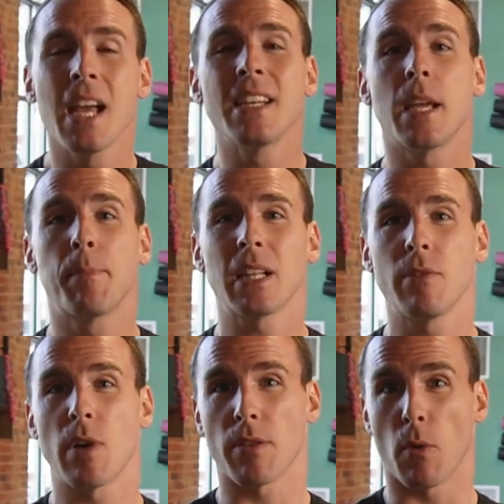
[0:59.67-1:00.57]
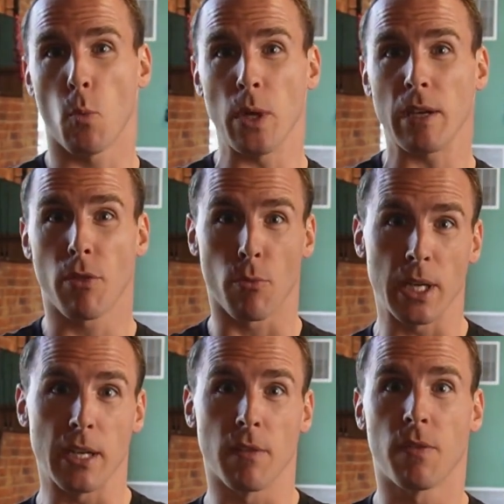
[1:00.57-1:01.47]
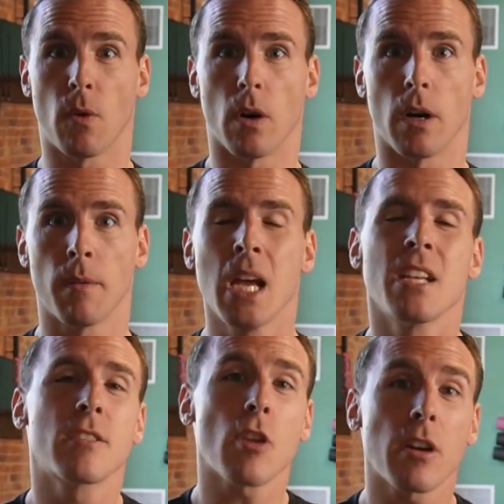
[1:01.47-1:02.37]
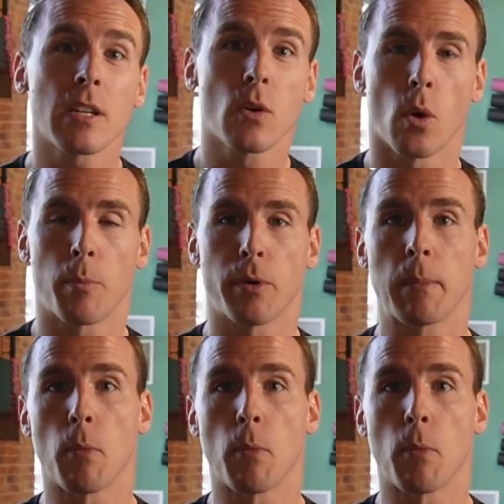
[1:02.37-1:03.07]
typically around the week 3 to 4, start incorporating